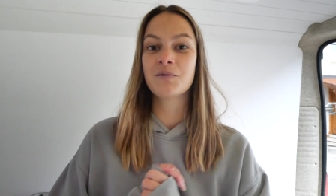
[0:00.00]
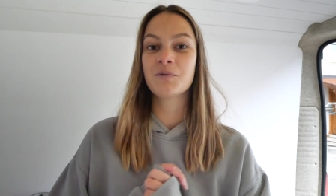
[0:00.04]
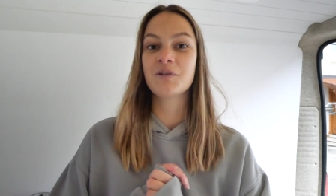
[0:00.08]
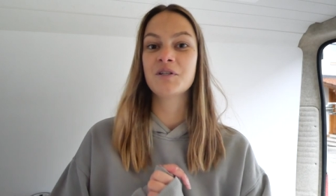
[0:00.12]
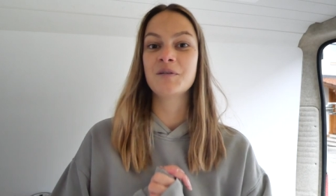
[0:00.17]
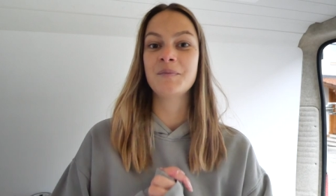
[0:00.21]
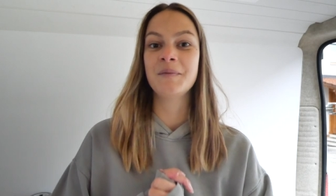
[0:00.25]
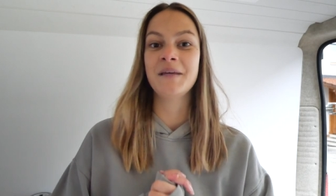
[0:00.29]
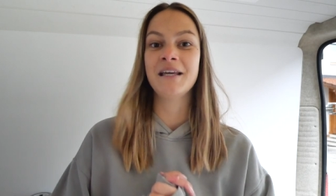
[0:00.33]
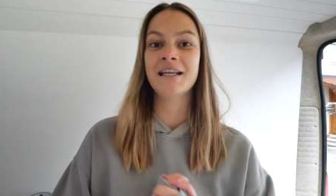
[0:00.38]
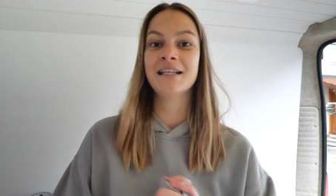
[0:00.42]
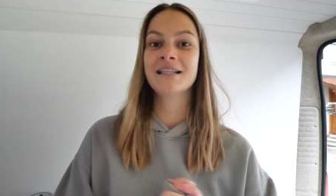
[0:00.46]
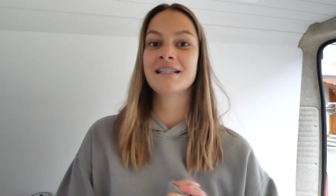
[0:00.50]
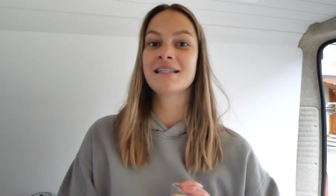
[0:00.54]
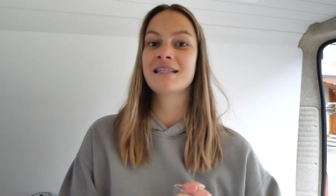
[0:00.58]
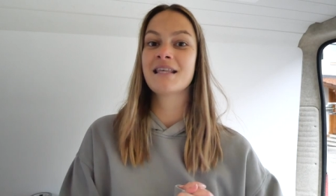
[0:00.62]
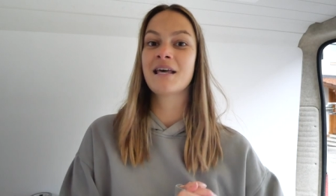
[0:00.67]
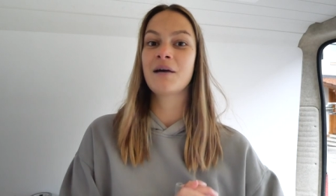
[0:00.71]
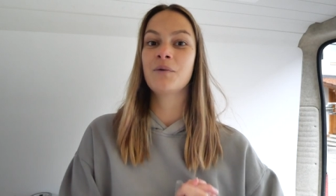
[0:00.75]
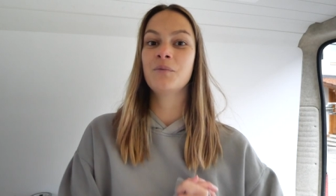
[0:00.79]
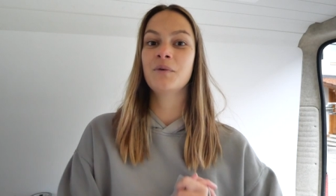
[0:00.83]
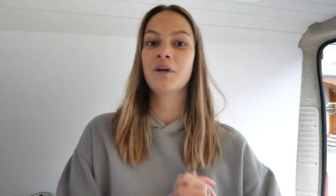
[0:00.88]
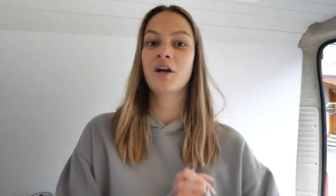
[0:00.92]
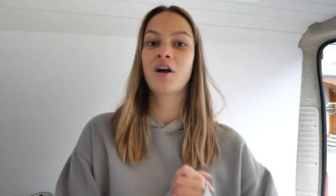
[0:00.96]
which means
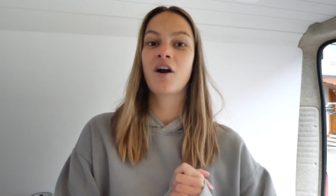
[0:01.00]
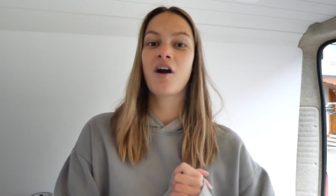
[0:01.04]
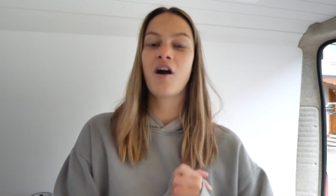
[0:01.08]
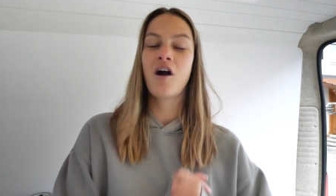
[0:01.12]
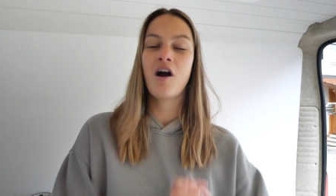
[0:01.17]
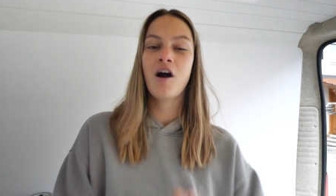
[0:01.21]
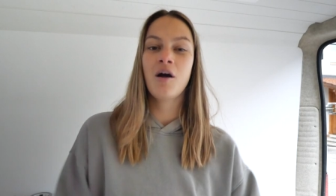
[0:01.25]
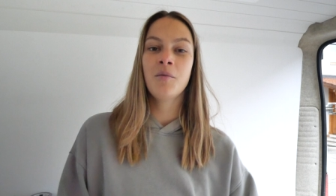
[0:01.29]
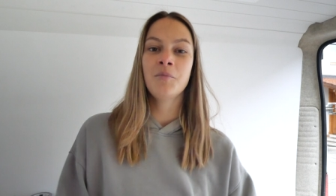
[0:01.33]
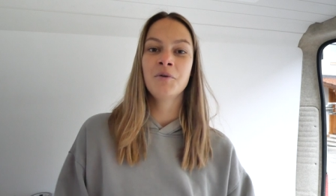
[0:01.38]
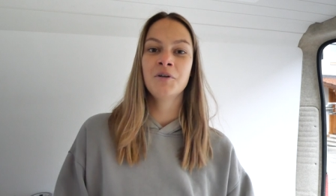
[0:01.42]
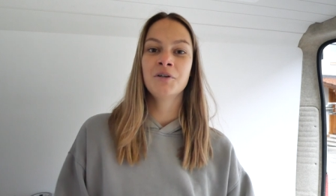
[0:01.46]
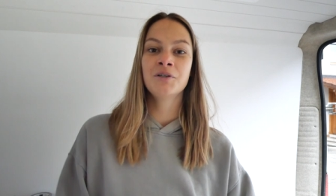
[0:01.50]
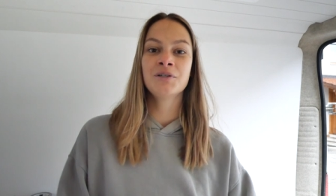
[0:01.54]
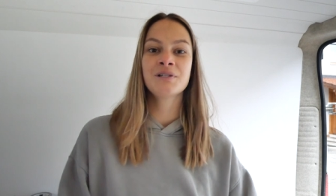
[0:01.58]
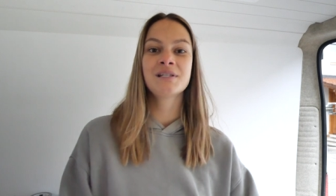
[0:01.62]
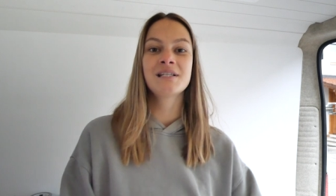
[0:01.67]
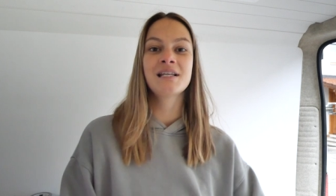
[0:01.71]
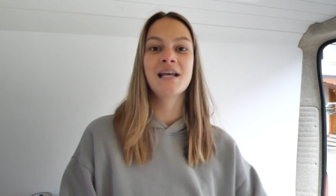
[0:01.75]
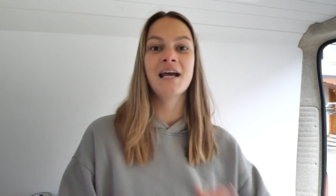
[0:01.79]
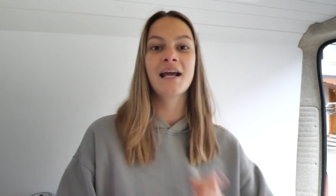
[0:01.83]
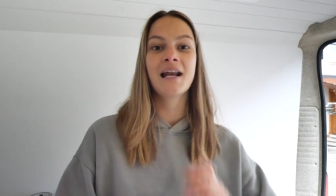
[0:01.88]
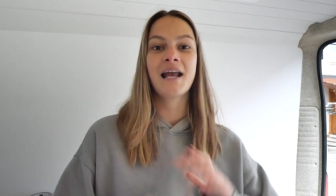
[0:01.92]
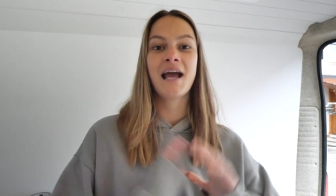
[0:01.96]
that we are
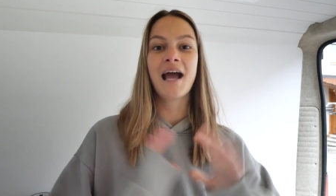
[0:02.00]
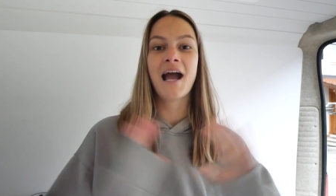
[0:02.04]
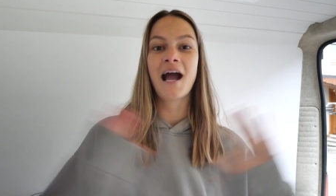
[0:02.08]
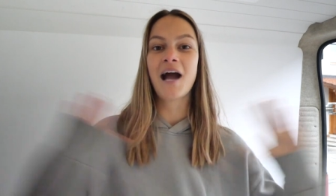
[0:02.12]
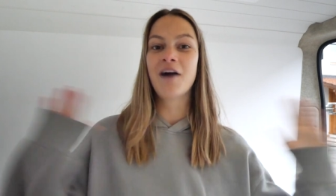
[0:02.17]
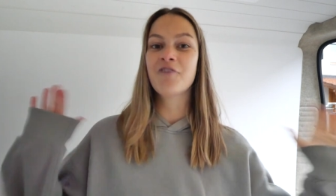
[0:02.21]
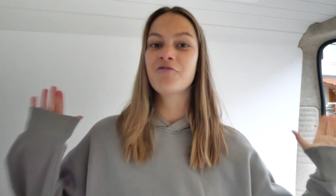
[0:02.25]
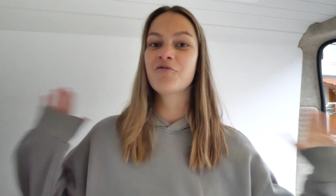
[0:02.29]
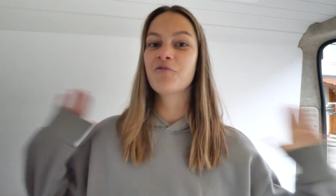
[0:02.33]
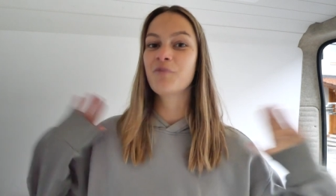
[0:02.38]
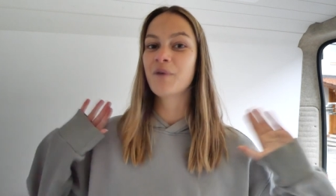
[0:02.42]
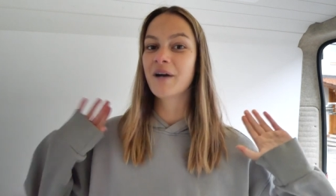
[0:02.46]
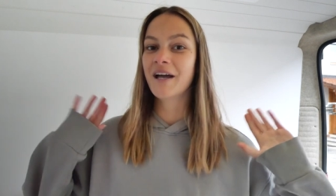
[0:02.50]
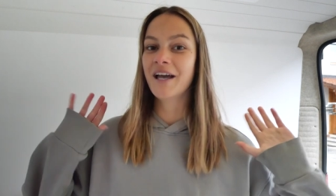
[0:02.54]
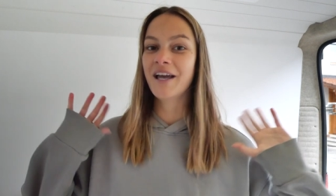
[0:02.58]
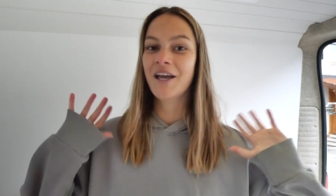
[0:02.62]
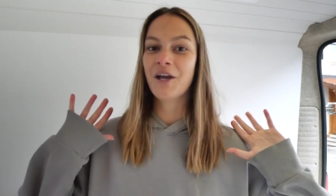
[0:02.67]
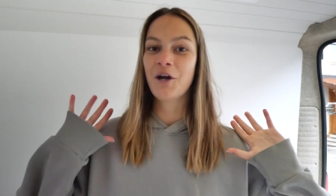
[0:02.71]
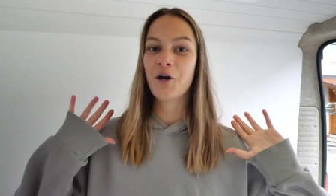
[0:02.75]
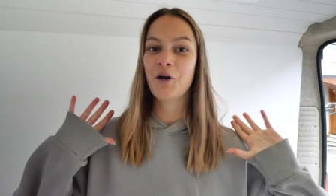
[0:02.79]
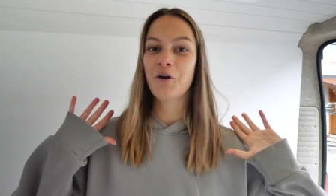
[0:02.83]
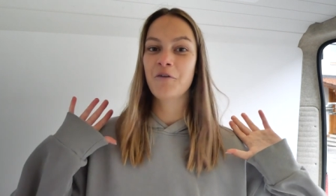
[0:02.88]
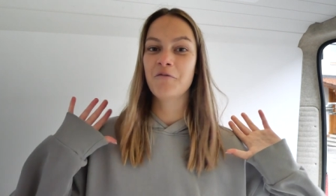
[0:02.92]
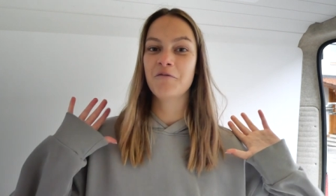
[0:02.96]
almost at
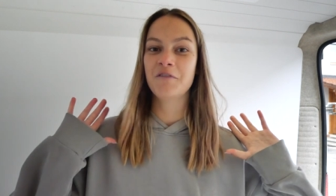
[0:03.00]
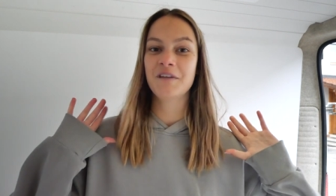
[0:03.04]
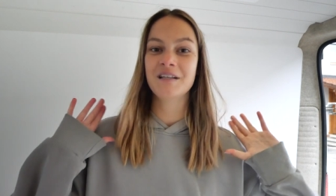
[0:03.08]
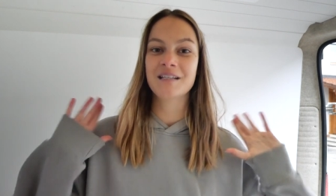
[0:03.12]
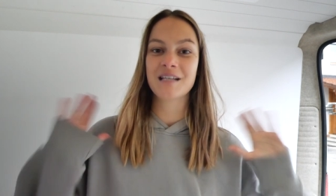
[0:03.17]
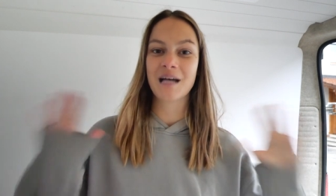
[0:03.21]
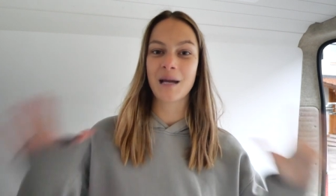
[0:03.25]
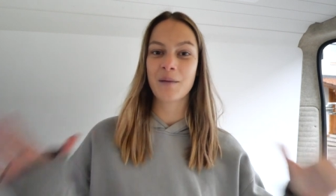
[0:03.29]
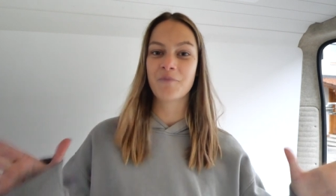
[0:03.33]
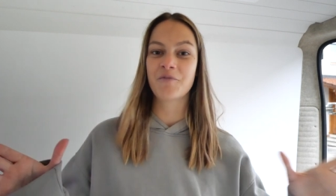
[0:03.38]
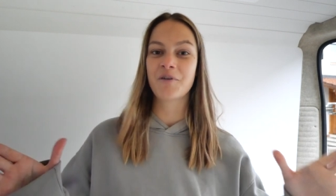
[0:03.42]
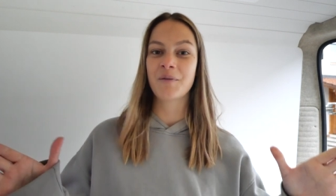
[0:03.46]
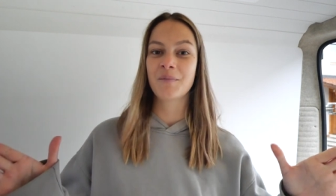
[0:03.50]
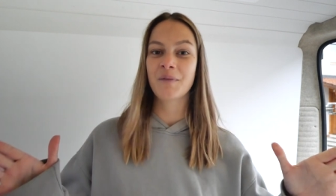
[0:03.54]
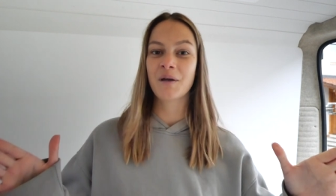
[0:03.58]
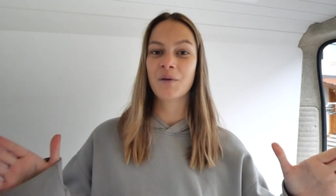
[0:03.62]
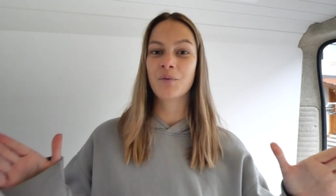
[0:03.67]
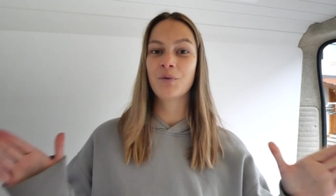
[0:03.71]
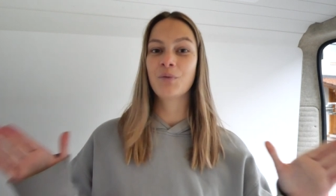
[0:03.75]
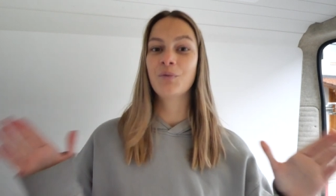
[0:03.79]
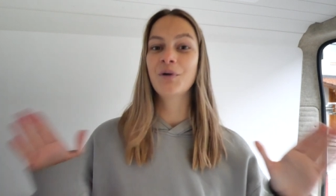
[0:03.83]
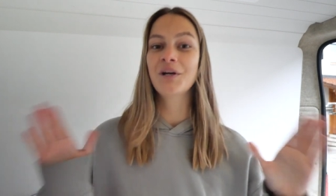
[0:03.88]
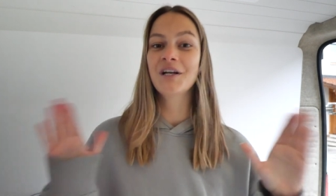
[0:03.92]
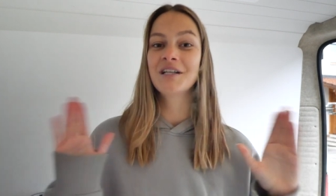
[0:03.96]
halfway of the time frame
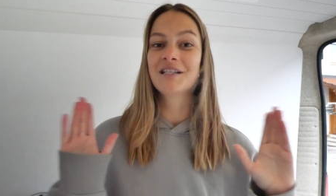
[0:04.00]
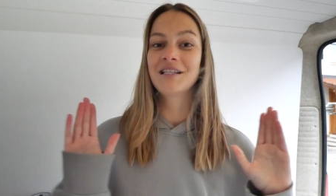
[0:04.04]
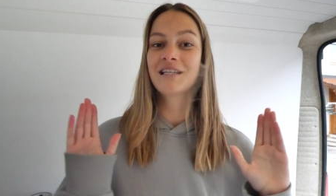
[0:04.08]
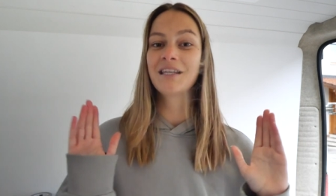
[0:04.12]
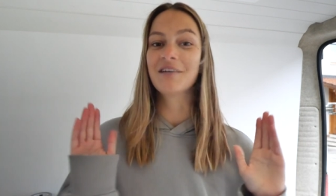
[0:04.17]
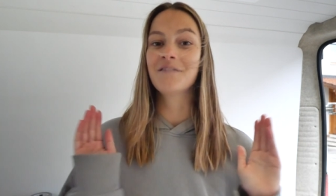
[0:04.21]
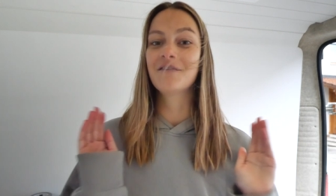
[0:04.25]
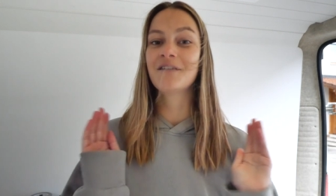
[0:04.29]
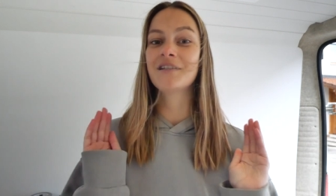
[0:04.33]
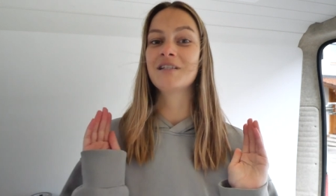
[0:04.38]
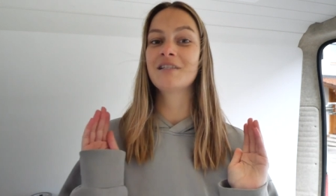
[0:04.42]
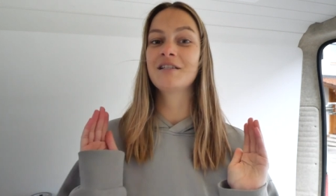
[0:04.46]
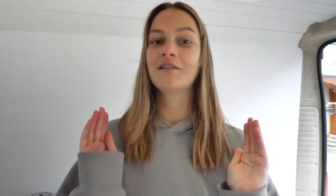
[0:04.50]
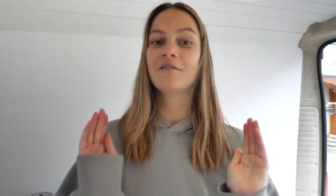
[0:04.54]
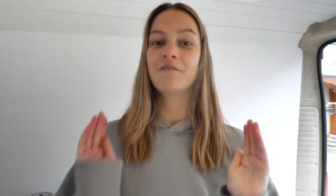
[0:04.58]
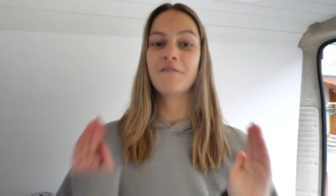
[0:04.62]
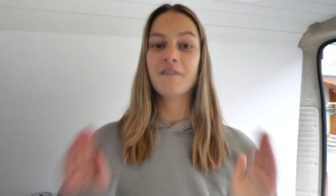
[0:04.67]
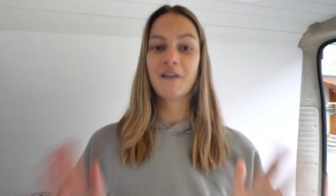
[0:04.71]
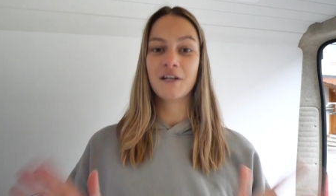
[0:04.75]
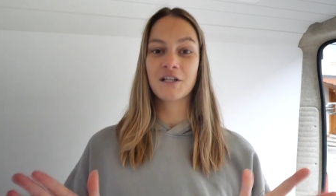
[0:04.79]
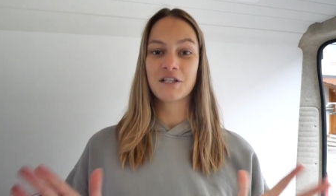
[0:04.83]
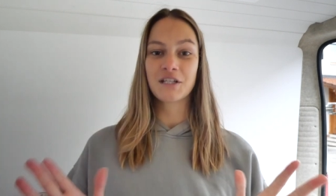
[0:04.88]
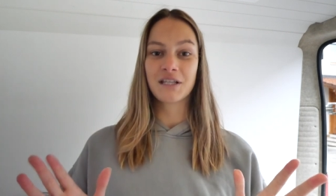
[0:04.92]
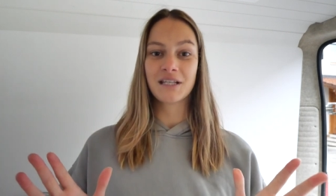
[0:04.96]
that we wanted to give us to
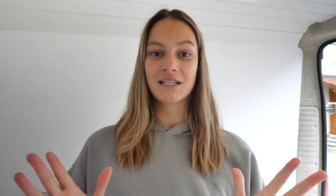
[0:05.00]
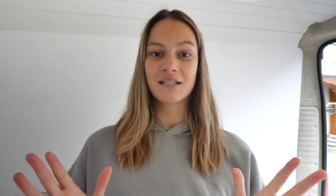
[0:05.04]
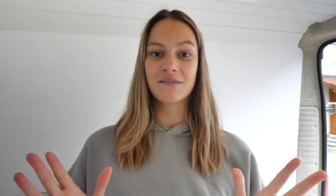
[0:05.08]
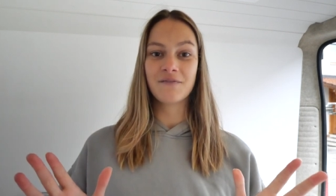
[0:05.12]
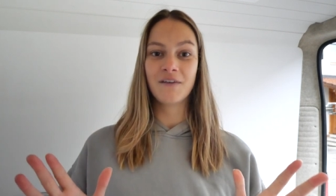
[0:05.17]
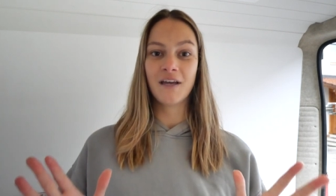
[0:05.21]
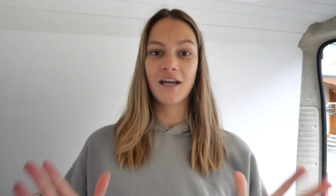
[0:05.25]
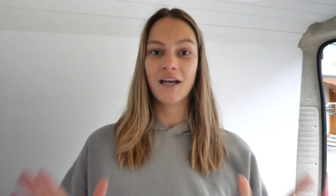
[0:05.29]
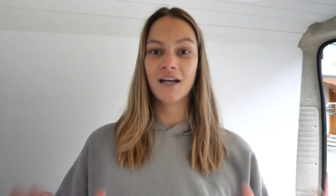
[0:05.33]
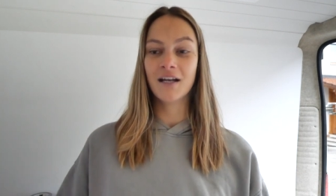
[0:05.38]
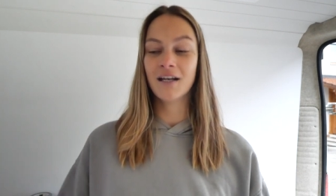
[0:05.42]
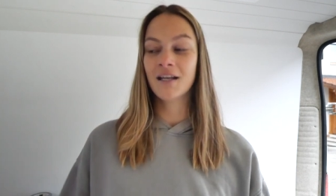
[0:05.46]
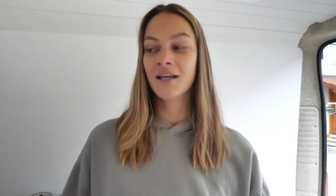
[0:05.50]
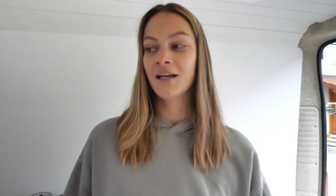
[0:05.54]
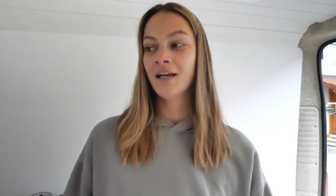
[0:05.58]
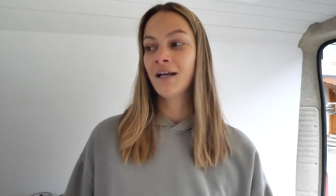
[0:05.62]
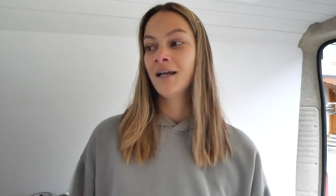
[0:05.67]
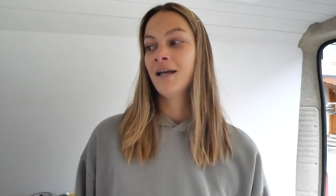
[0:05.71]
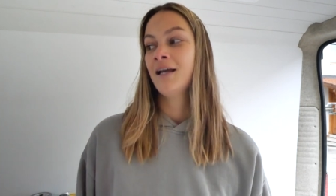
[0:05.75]
finish this van.